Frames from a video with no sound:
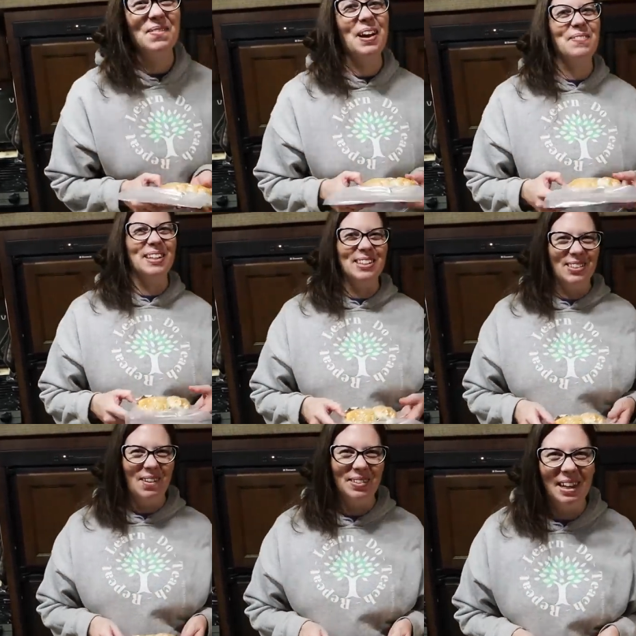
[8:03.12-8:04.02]
we might be in
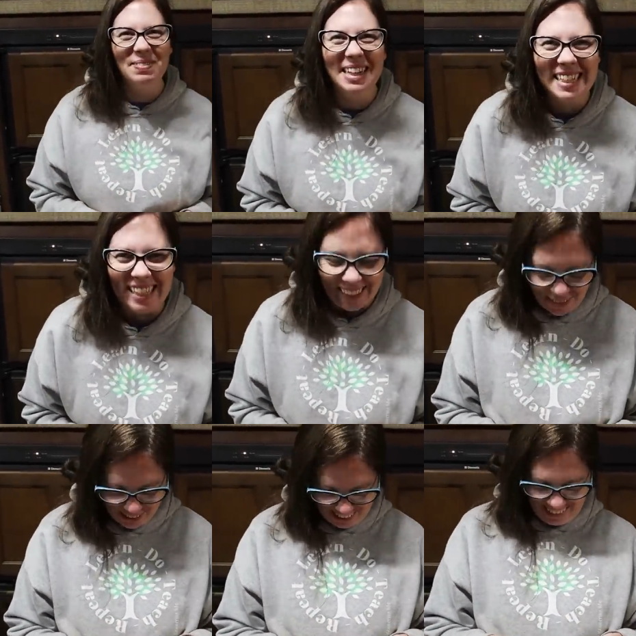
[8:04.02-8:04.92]
trouble. I might seal
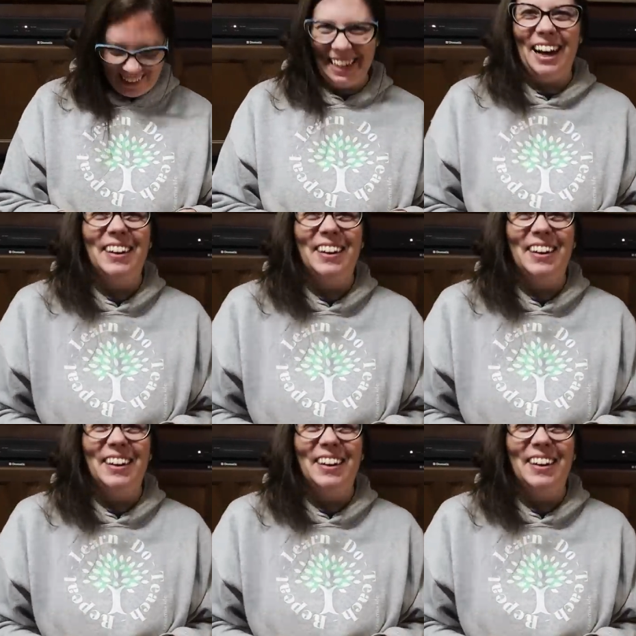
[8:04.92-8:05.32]
everything now.